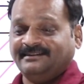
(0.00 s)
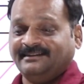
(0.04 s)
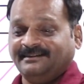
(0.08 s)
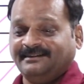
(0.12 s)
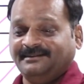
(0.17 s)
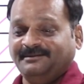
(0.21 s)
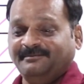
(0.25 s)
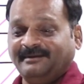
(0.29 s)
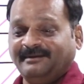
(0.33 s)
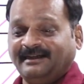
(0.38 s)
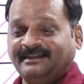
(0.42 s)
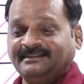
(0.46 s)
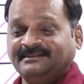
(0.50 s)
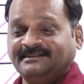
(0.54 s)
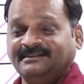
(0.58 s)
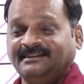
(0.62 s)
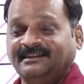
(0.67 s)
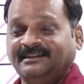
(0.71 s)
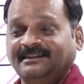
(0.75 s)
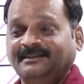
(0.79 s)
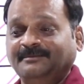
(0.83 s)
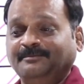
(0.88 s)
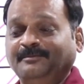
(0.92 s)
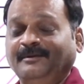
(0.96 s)
the
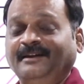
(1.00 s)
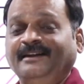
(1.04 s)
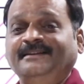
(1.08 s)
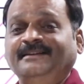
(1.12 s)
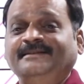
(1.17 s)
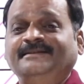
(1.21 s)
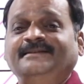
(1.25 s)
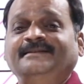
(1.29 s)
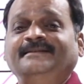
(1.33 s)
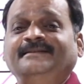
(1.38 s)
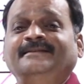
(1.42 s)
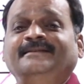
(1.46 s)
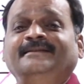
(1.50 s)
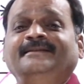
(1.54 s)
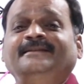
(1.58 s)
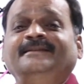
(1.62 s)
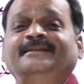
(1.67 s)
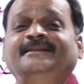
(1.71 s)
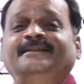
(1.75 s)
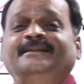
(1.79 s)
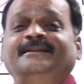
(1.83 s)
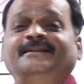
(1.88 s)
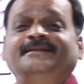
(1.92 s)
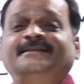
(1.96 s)
imaginary planes in
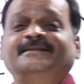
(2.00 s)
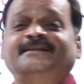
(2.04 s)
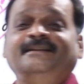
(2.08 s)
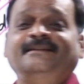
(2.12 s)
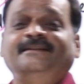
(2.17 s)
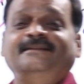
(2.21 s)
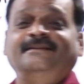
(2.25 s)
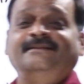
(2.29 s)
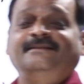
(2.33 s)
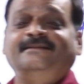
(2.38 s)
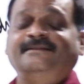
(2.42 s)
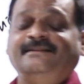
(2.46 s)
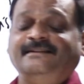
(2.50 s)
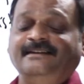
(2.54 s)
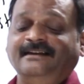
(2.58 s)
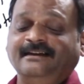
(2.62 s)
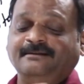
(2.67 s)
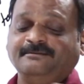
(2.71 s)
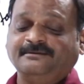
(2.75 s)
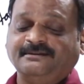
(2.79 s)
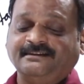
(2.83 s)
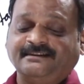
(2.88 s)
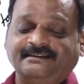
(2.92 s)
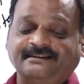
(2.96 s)
the crystal,
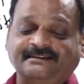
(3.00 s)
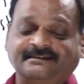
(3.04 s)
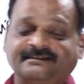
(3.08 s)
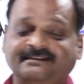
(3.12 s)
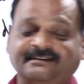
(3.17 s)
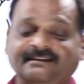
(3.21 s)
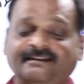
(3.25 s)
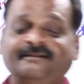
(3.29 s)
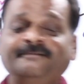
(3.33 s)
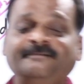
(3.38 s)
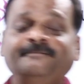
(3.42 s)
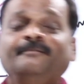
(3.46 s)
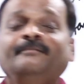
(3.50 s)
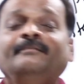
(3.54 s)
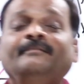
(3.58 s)
three-dimensional crystal,